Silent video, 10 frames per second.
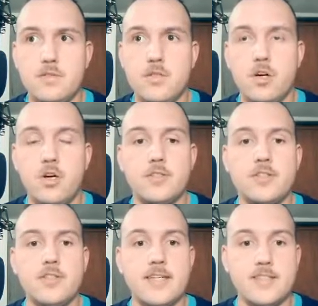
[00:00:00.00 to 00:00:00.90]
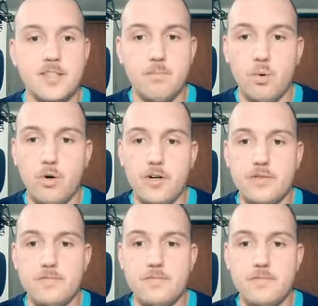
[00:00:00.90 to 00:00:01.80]
hurts things on the board
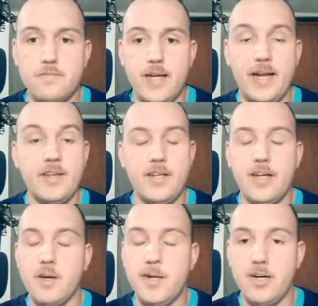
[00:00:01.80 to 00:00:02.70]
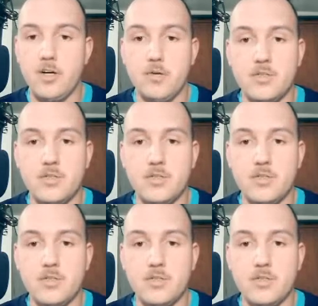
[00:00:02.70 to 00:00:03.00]
and the enemy hero.